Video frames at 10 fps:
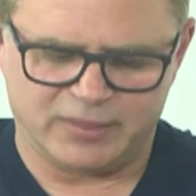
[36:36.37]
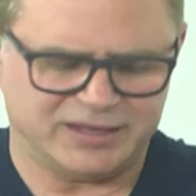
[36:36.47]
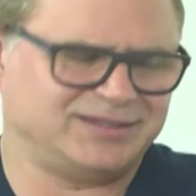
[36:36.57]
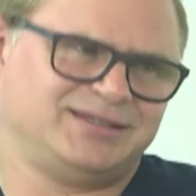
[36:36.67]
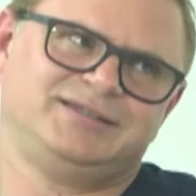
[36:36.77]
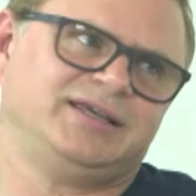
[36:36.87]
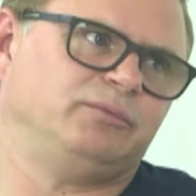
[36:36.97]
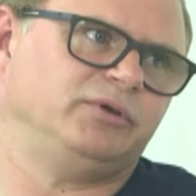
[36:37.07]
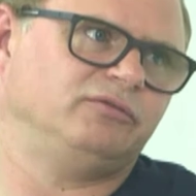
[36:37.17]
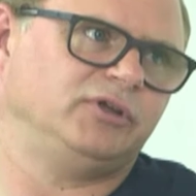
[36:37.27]
And it's the
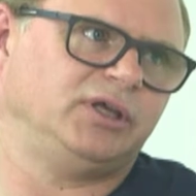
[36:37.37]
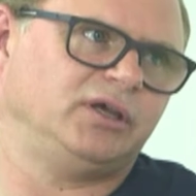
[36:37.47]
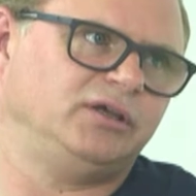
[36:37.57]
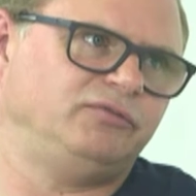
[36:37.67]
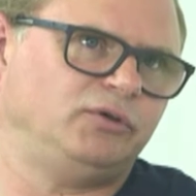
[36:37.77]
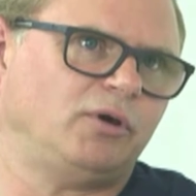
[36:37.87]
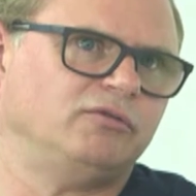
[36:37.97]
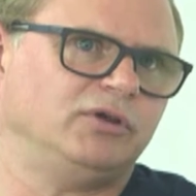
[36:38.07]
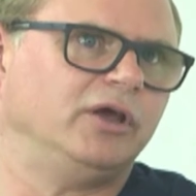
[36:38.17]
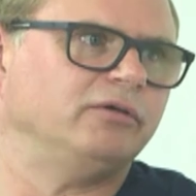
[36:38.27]
same with a video. If you
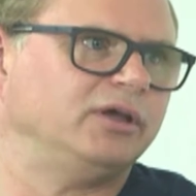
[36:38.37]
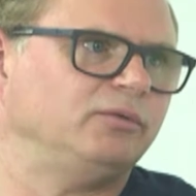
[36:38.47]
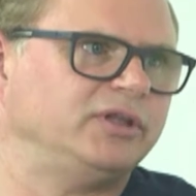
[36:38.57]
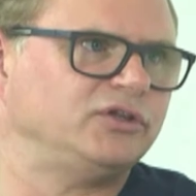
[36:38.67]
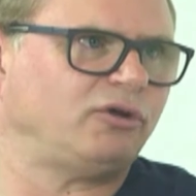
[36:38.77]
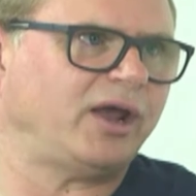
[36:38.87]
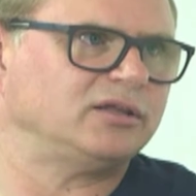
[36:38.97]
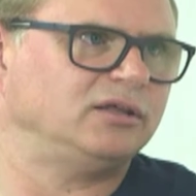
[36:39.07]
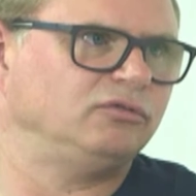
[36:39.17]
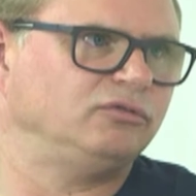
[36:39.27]
overload it with
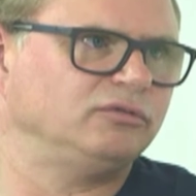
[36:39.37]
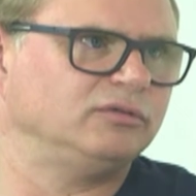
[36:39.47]
interactive,